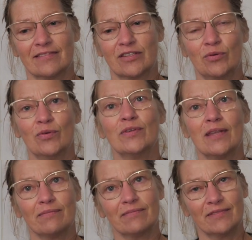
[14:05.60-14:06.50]
do
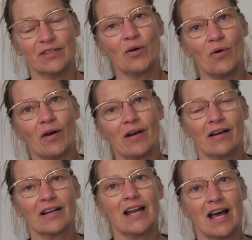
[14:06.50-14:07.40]
the
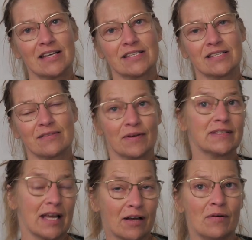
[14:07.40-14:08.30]
yoga class when
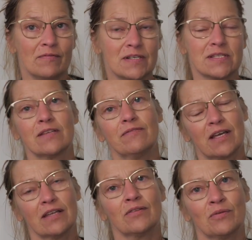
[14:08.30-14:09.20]
they come visit. We
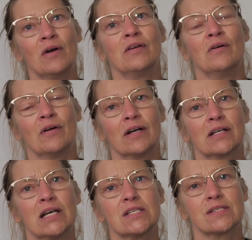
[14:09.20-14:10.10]
can do a yoga
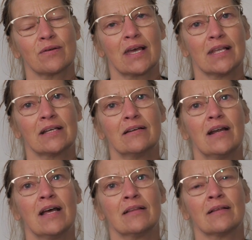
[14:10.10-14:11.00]
class together,
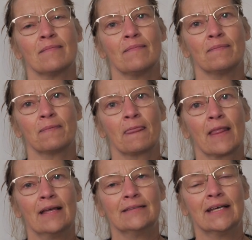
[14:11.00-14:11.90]
and
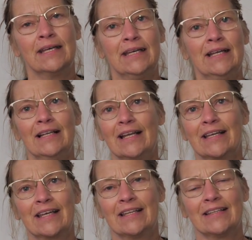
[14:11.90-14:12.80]
the
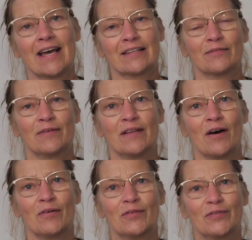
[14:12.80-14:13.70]
healing in that,
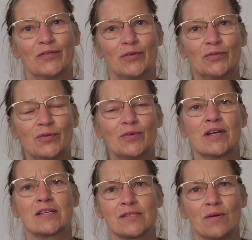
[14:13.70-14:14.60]
without you
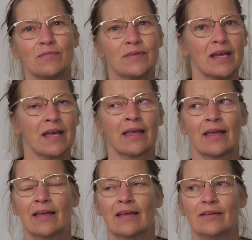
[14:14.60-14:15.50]
doing something,
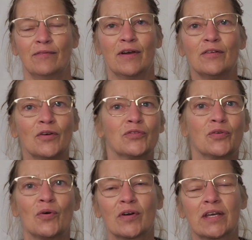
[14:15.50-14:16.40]
we are not
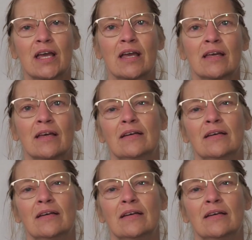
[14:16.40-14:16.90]
talking,